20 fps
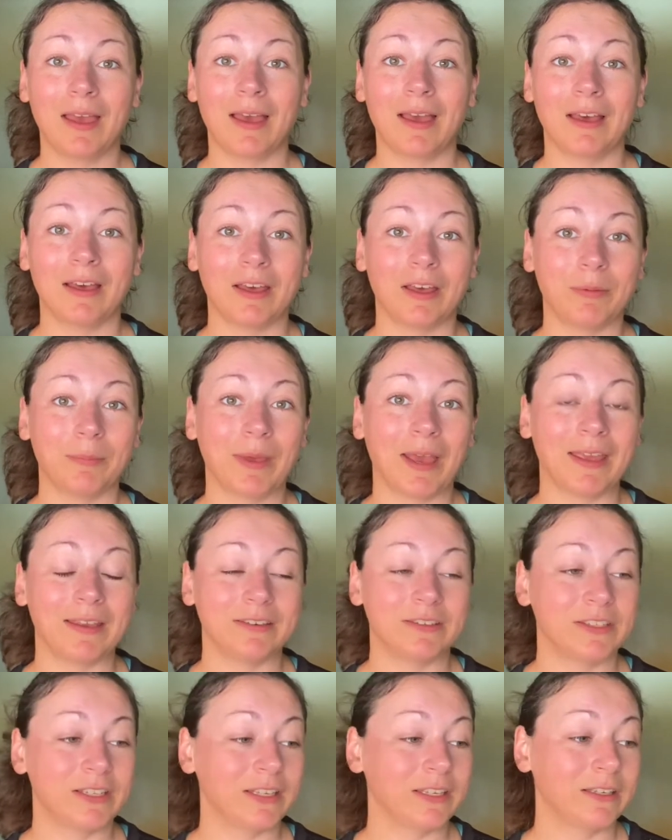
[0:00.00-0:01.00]
Um,
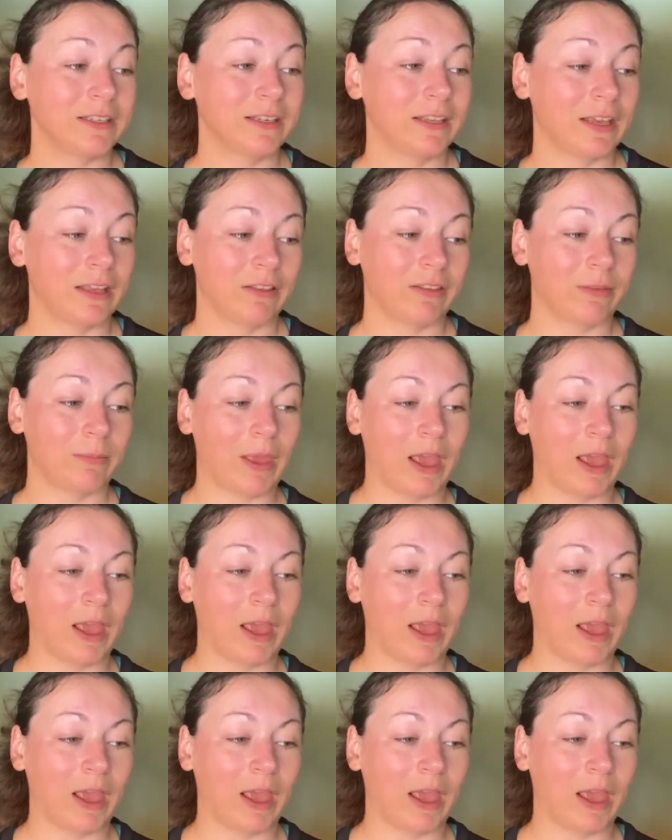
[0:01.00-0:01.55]
I did get some